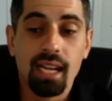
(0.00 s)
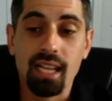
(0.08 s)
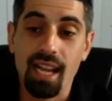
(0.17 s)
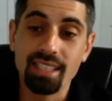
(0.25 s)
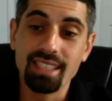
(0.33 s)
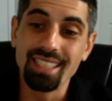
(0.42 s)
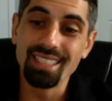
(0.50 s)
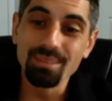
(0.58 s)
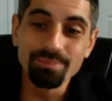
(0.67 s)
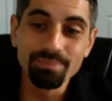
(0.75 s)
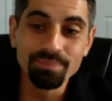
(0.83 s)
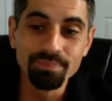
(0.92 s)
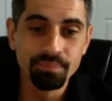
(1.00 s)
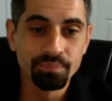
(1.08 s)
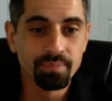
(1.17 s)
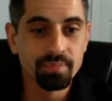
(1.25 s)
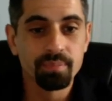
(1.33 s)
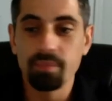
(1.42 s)
Client says, mm,
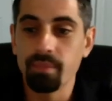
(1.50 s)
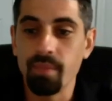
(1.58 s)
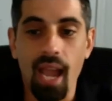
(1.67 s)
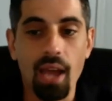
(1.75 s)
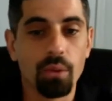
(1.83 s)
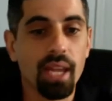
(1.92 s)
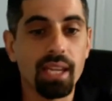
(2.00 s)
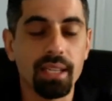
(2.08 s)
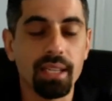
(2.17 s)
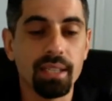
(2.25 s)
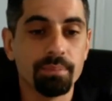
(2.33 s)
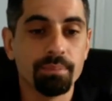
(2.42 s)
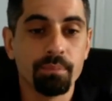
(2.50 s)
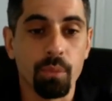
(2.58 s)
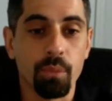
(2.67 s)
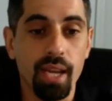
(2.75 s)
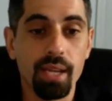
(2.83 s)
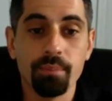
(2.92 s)
I don't like it,
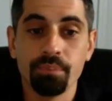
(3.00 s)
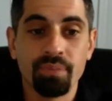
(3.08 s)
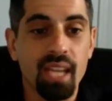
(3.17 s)
right?